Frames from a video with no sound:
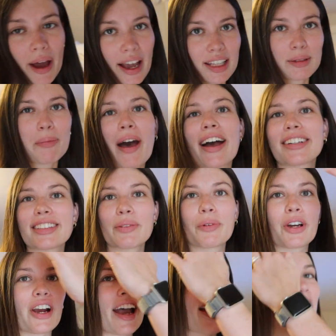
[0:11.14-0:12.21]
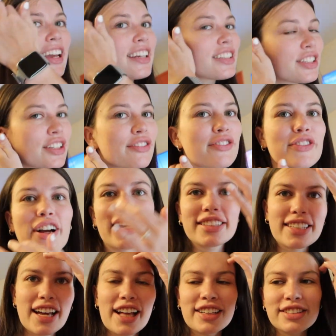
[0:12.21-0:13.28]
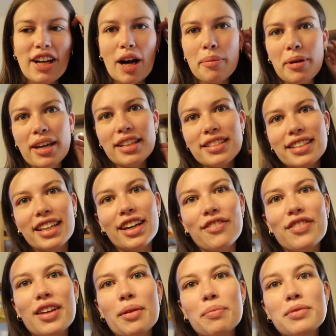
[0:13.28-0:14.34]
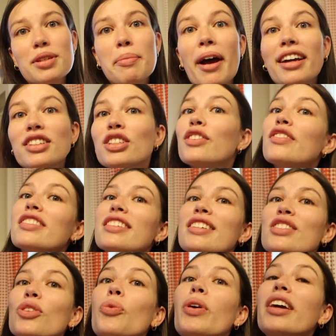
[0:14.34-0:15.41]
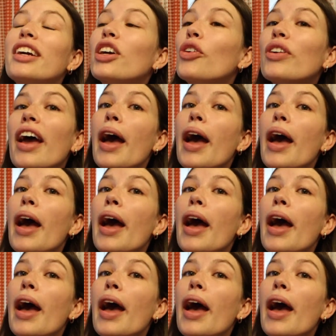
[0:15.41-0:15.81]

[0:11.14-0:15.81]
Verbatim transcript: bags packed and we are heading to the front lobby to give them to bag services so we can go to